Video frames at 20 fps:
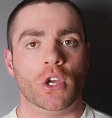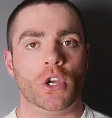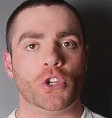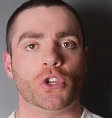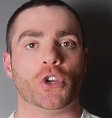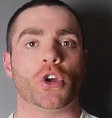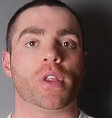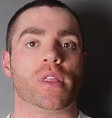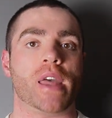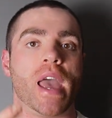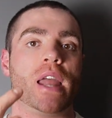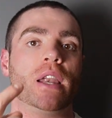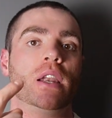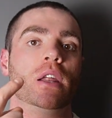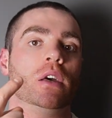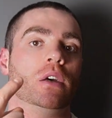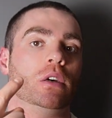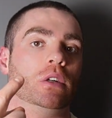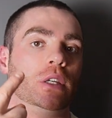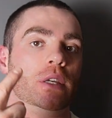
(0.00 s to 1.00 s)
you're
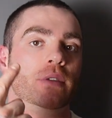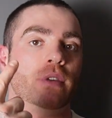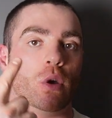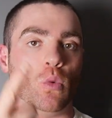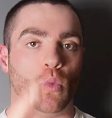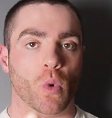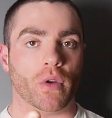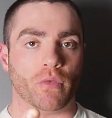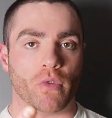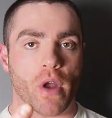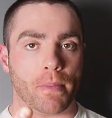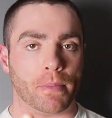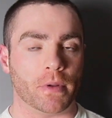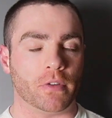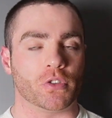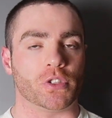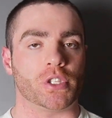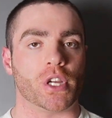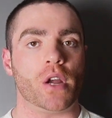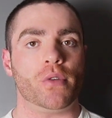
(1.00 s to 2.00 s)
then leaving 1 rep in
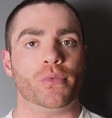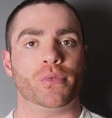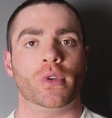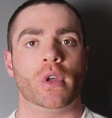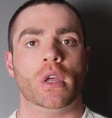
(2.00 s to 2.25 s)
reserve.